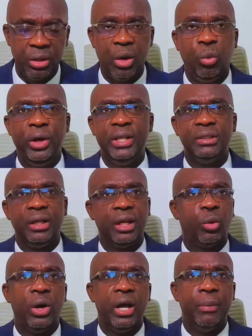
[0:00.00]
Now, what is the
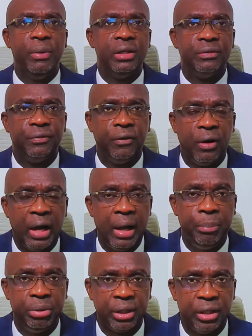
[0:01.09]
requirement for
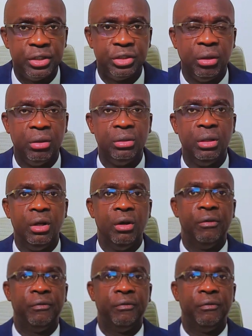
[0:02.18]
application